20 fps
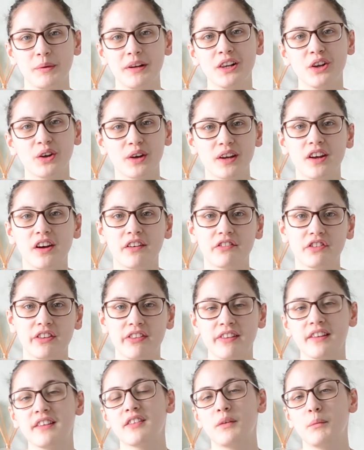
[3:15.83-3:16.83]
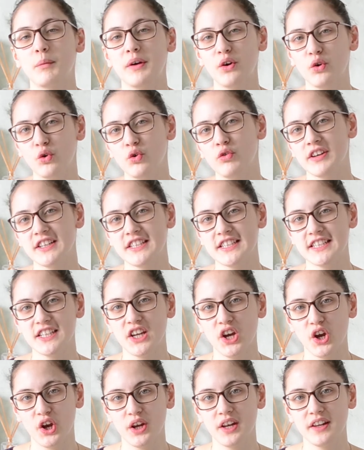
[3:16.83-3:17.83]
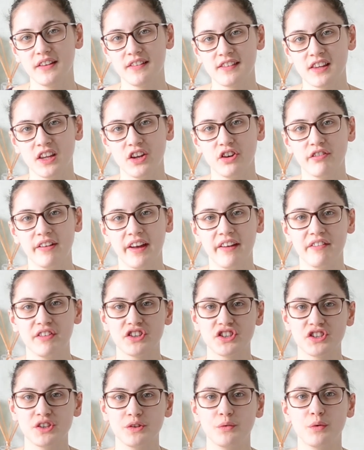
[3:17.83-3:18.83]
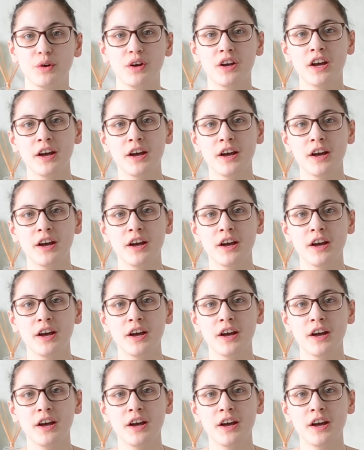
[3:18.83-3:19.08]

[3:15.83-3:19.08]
we're looking after the things that we're already own instead of having to